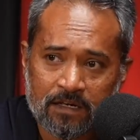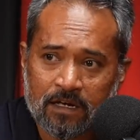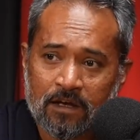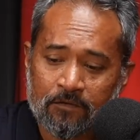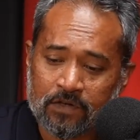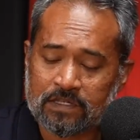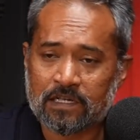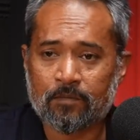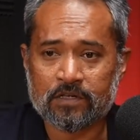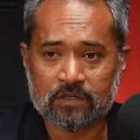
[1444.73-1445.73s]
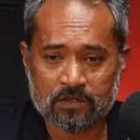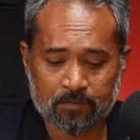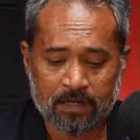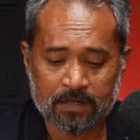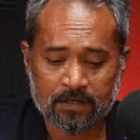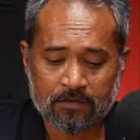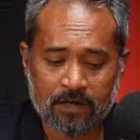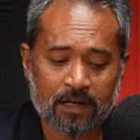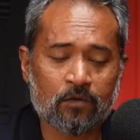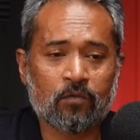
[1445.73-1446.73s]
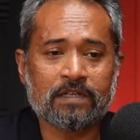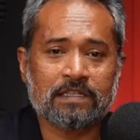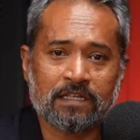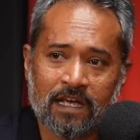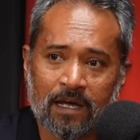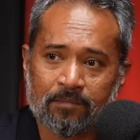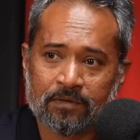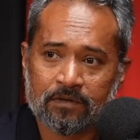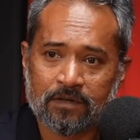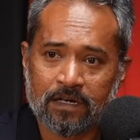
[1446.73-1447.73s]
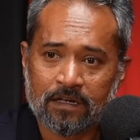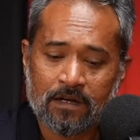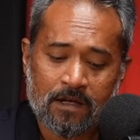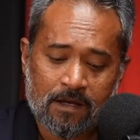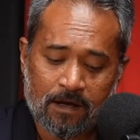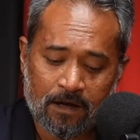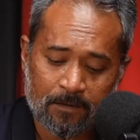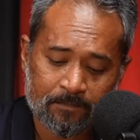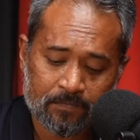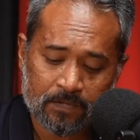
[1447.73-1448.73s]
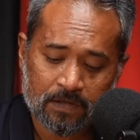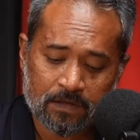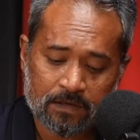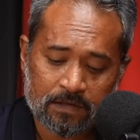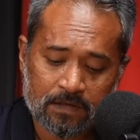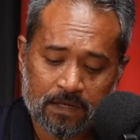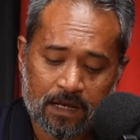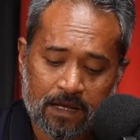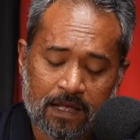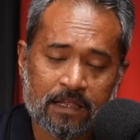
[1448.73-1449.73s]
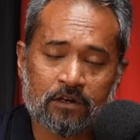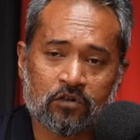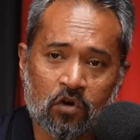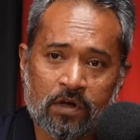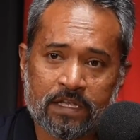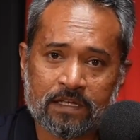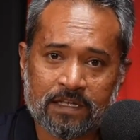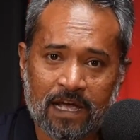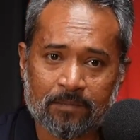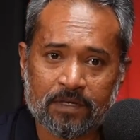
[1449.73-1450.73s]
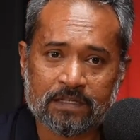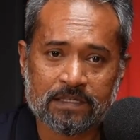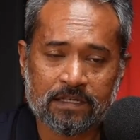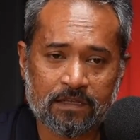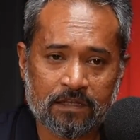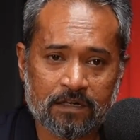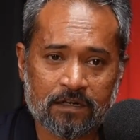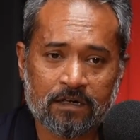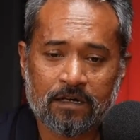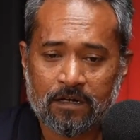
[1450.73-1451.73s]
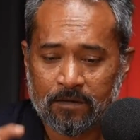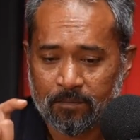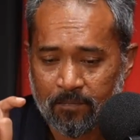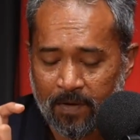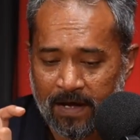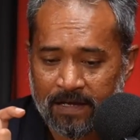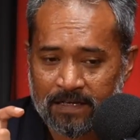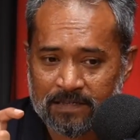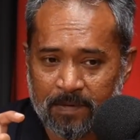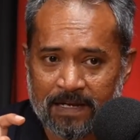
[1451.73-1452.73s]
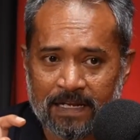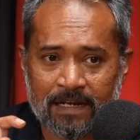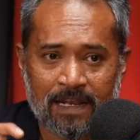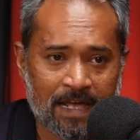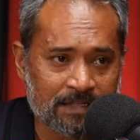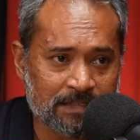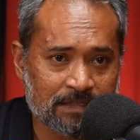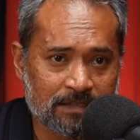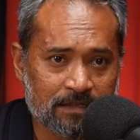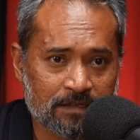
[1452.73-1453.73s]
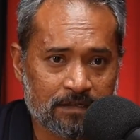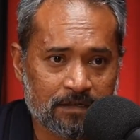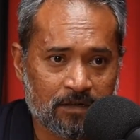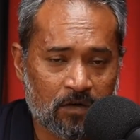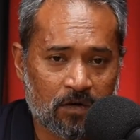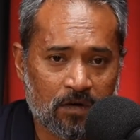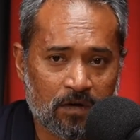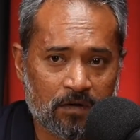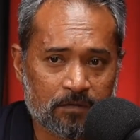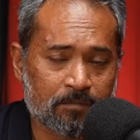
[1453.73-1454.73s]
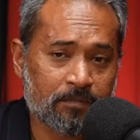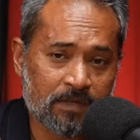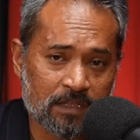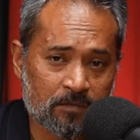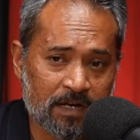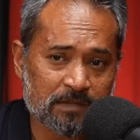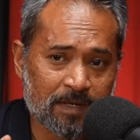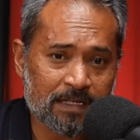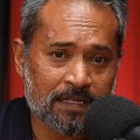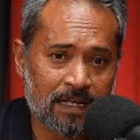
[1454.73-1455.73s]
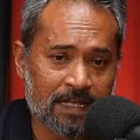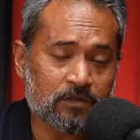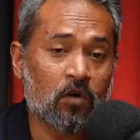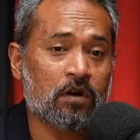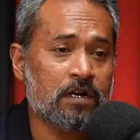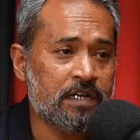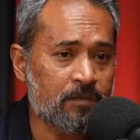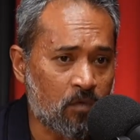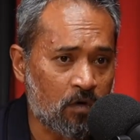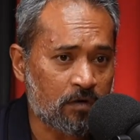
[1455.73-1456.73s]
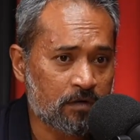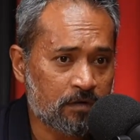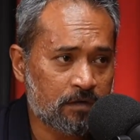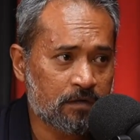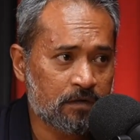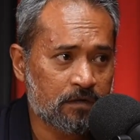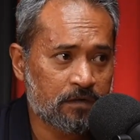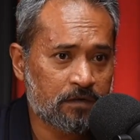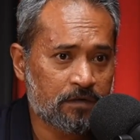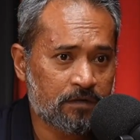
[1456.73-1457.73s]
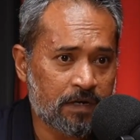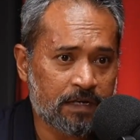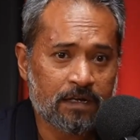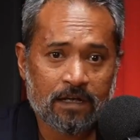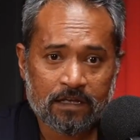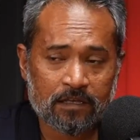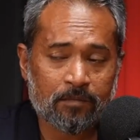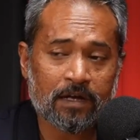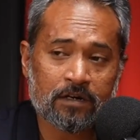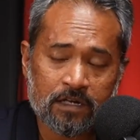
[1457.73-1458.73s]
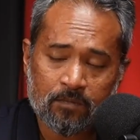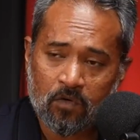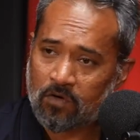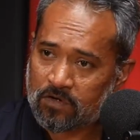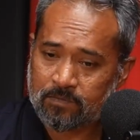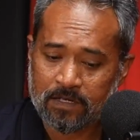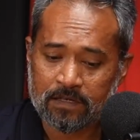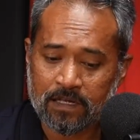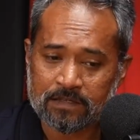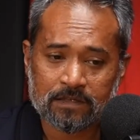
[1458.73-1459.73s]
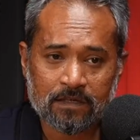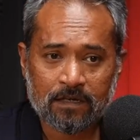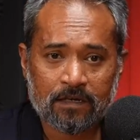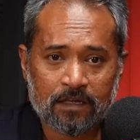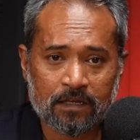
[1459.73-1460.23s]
versus how much are you spending, right? And where's the gap, right? And then growing the gap. It's either by spending less or earning more, right? Either by earning more or spending less. And